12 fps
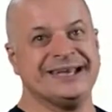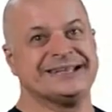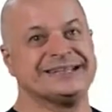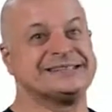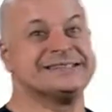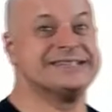
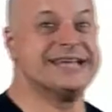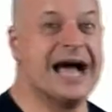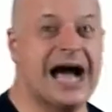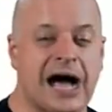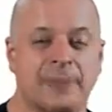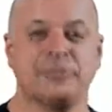This is the
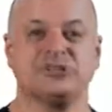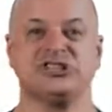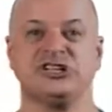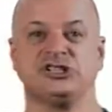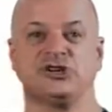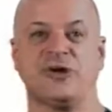
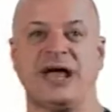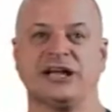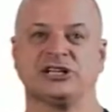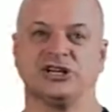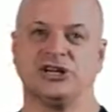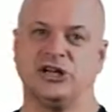opposite
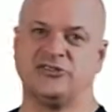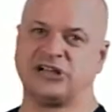direction of